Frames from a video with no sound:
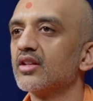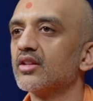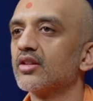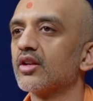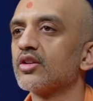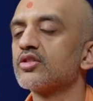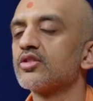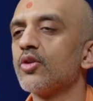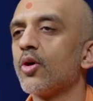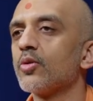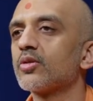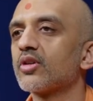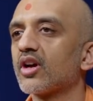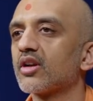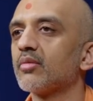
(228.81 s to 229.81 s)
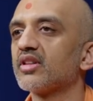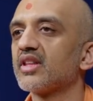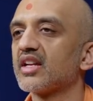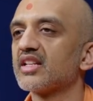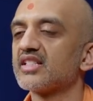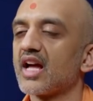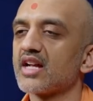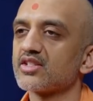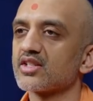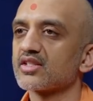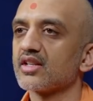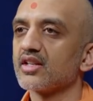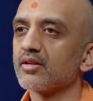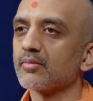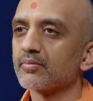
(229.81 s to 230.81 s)
There is no karma that attaches
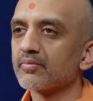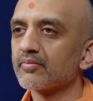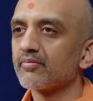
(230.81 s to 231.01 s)
to him.